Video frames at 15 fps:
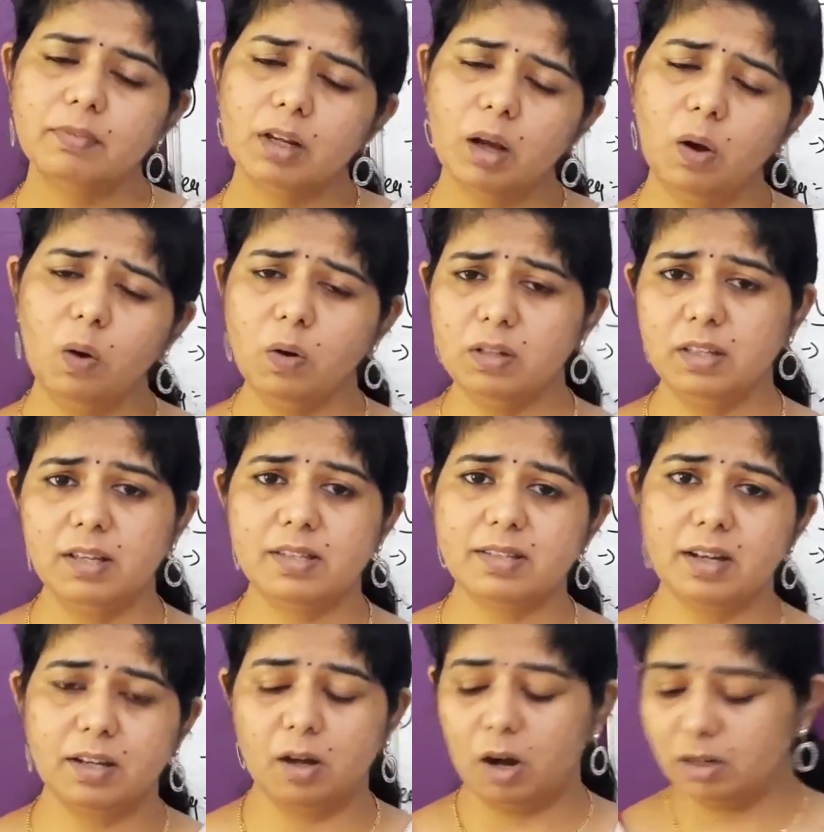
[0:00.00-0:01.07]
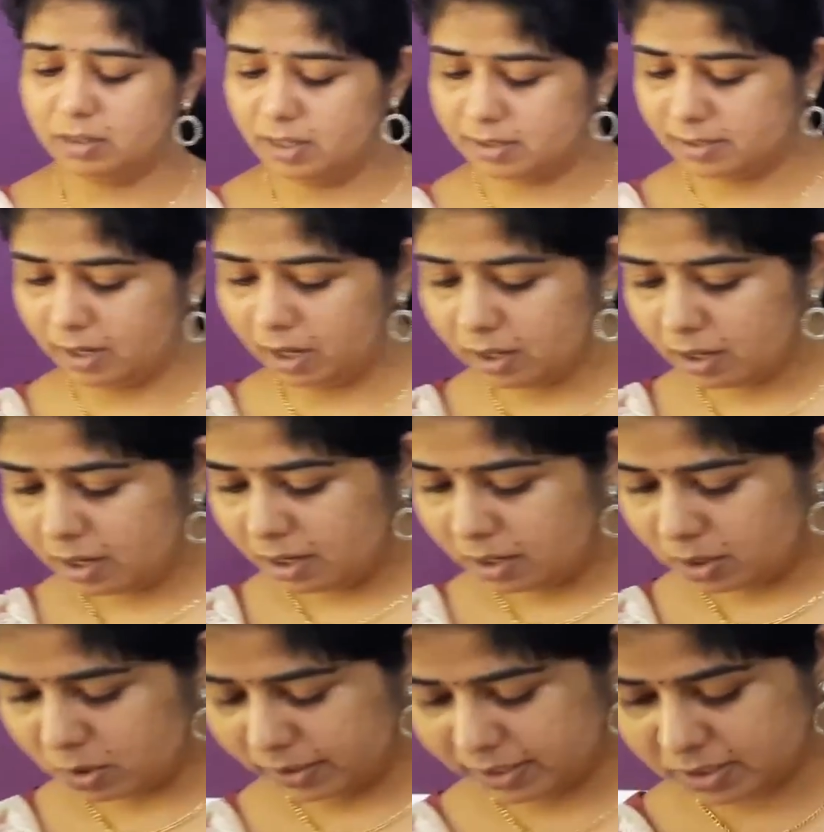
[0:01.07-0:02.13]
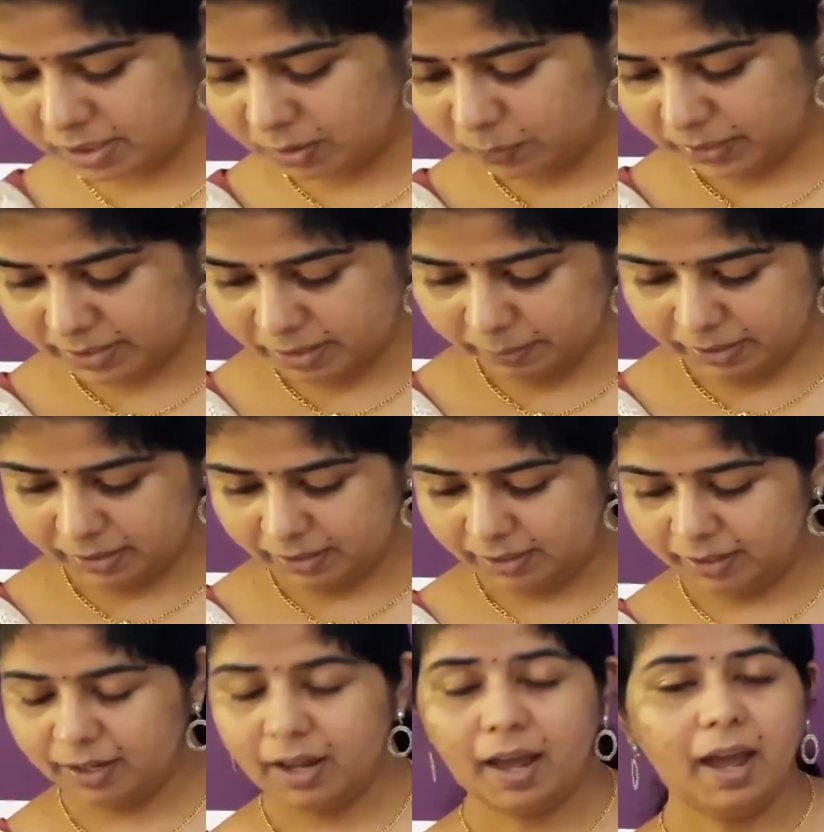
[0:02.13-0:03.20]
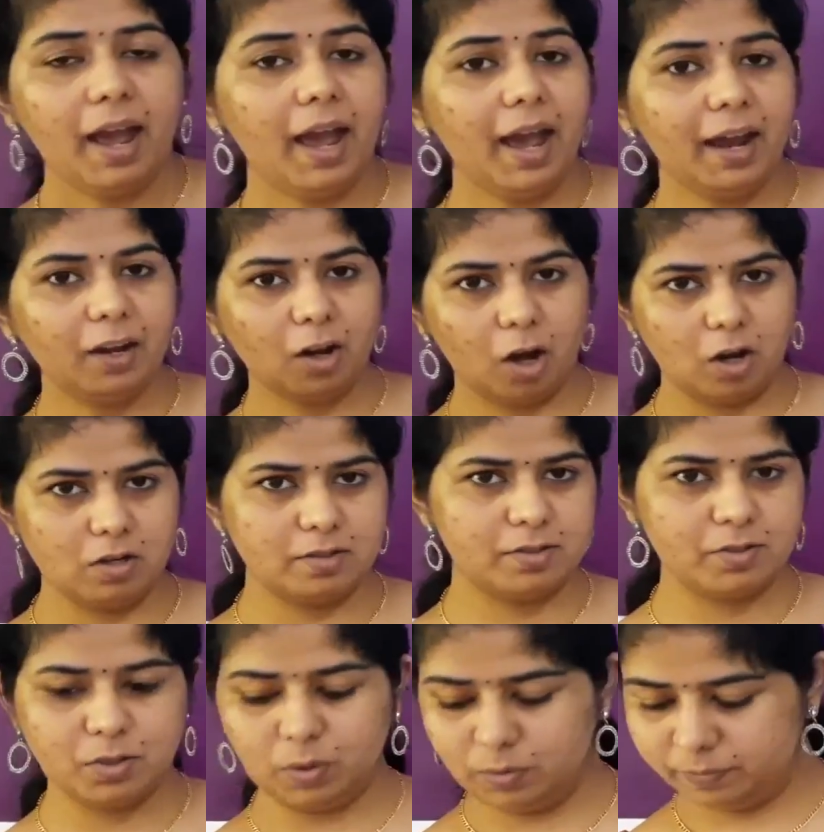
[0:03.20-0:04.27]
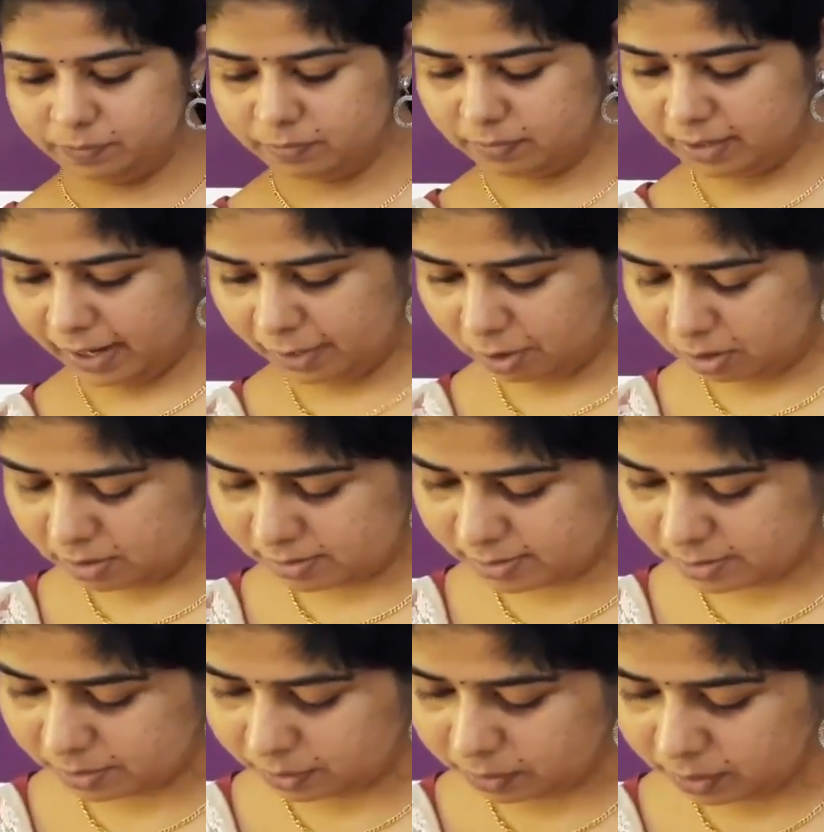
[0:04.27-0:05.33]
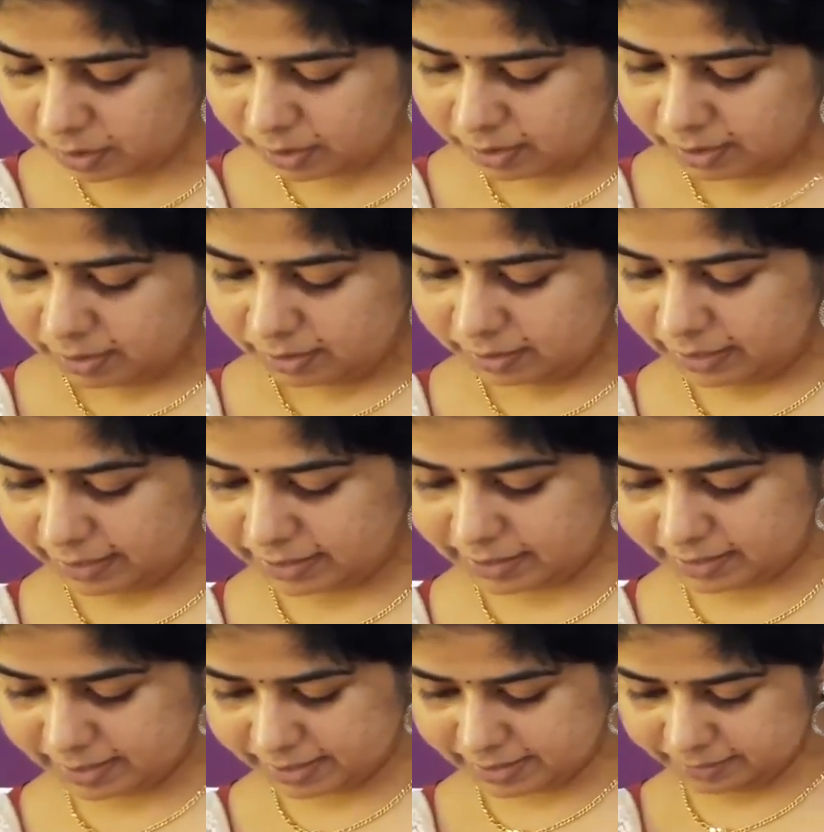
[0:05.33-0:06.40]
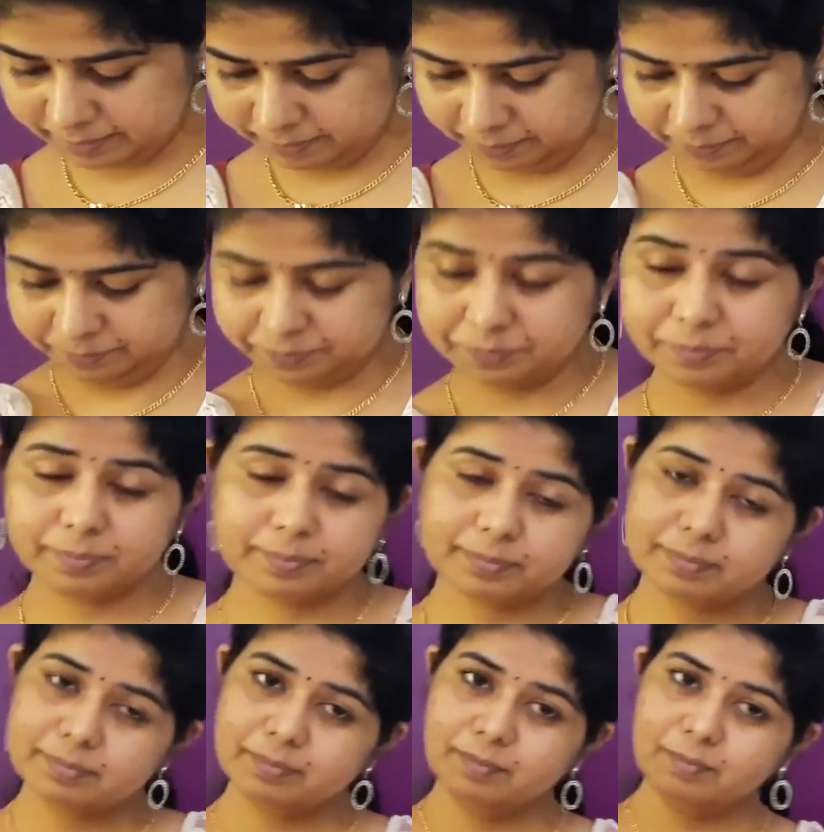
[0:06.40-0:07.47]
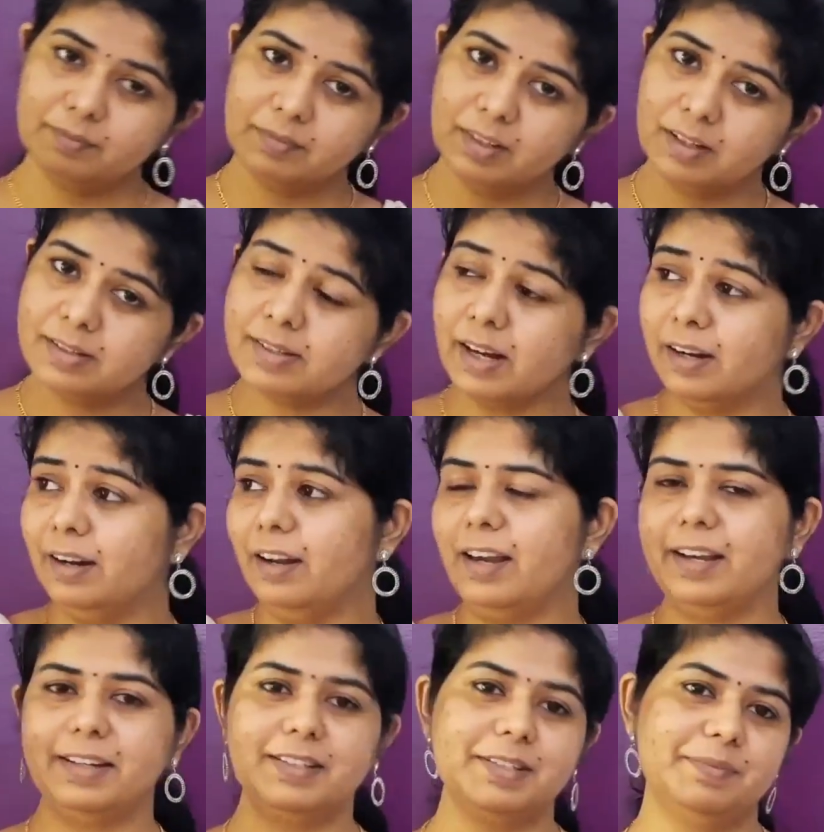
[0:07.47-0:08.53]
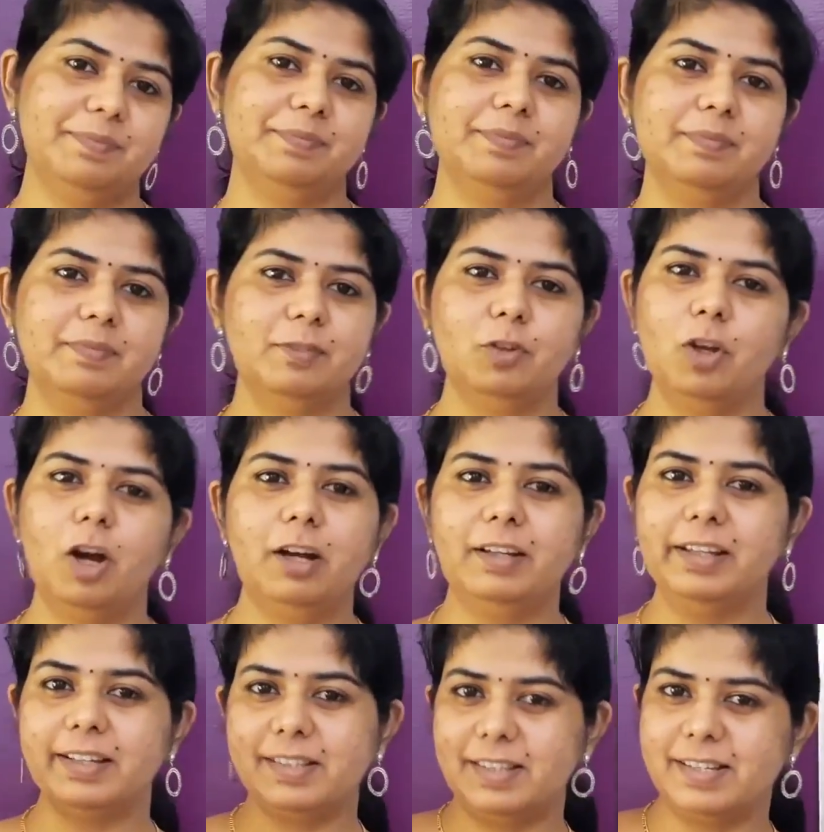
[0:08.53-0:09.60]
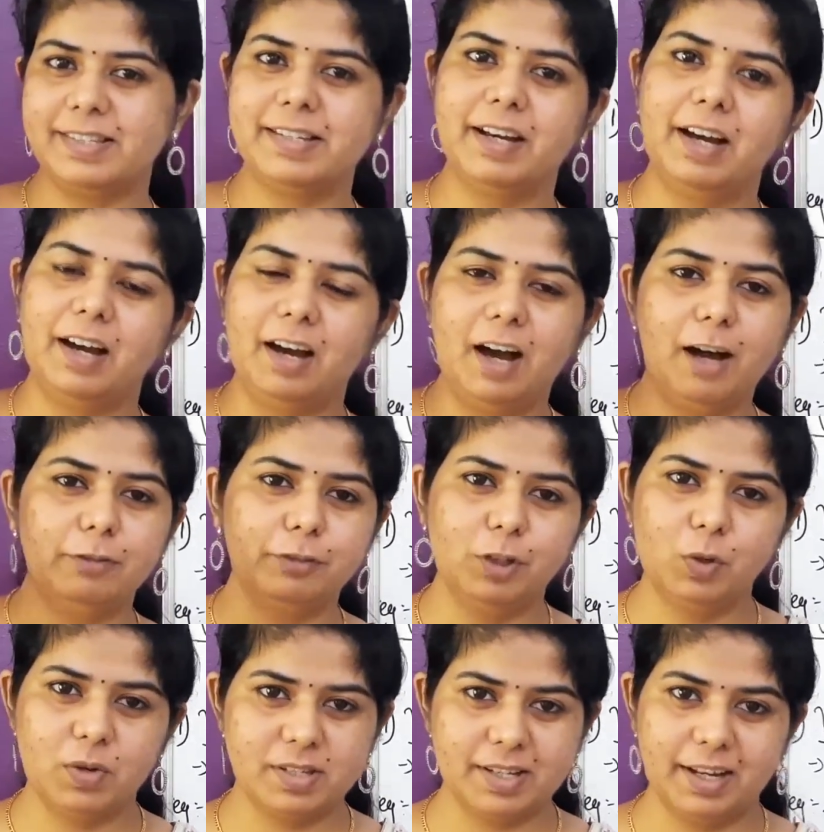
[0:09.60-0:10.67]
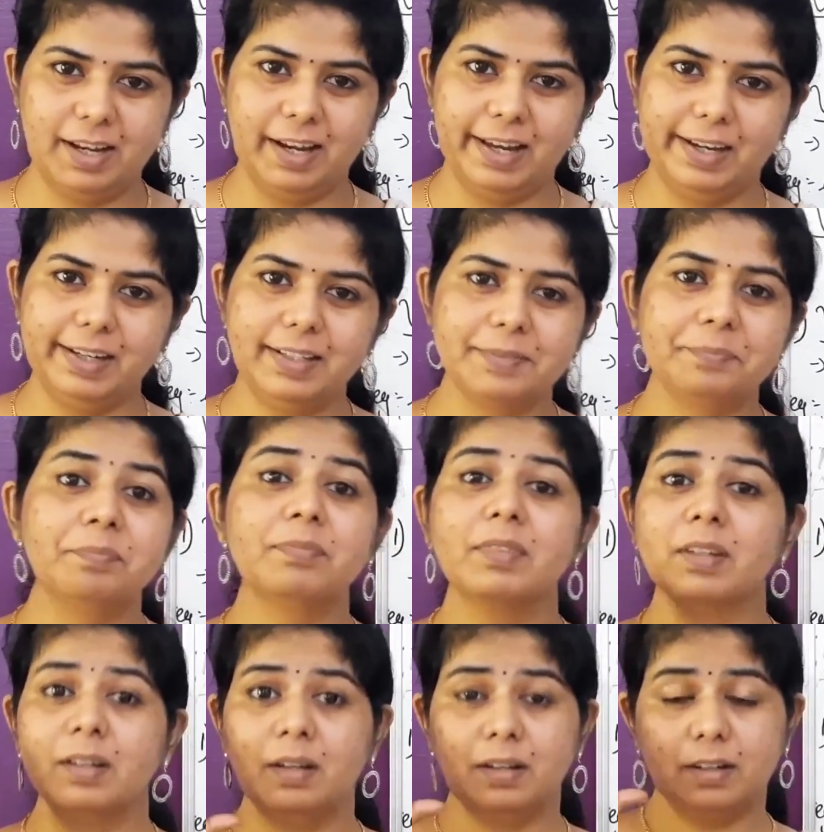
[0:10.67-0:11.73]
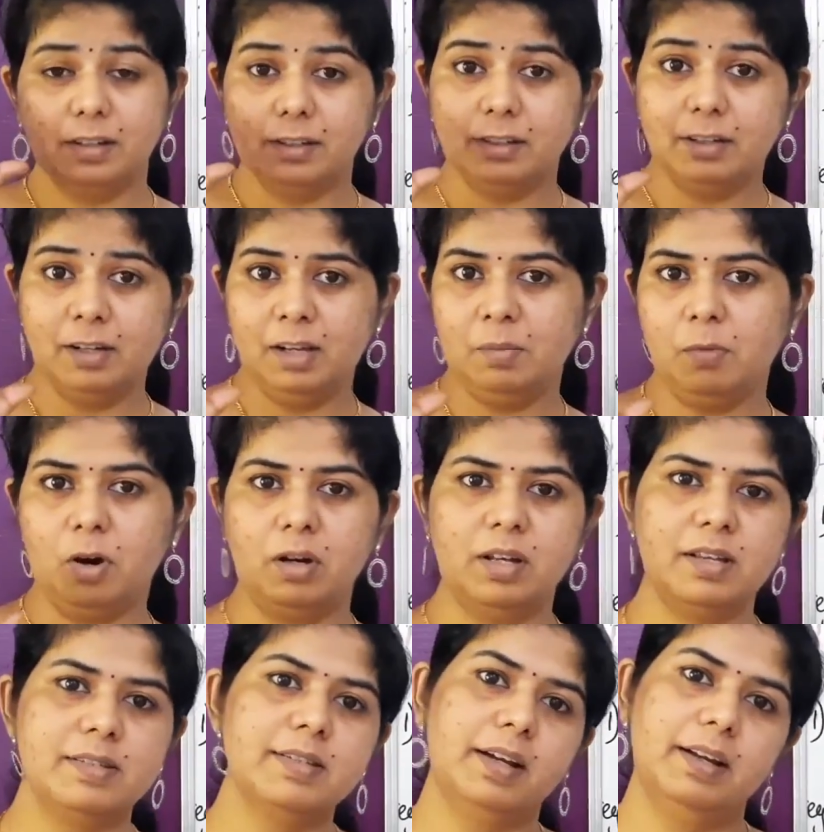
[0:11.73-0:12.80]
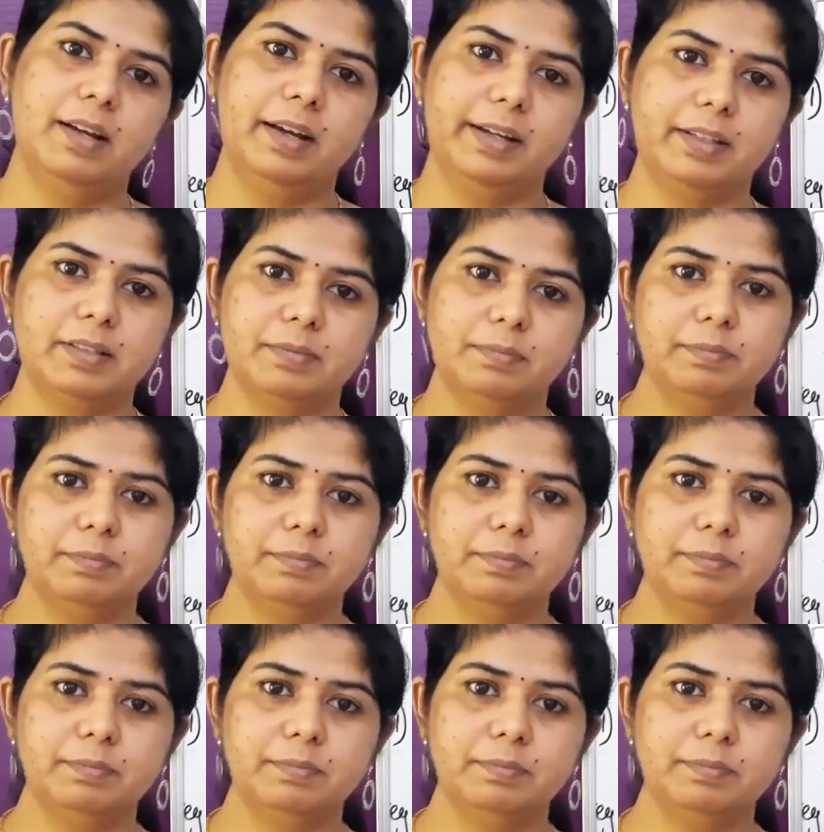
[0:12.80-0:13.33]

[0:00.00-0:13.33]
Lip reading: All these are rich in vitamin D. And also that is sunlight, not this afternoon sunlight, early morning sunlight.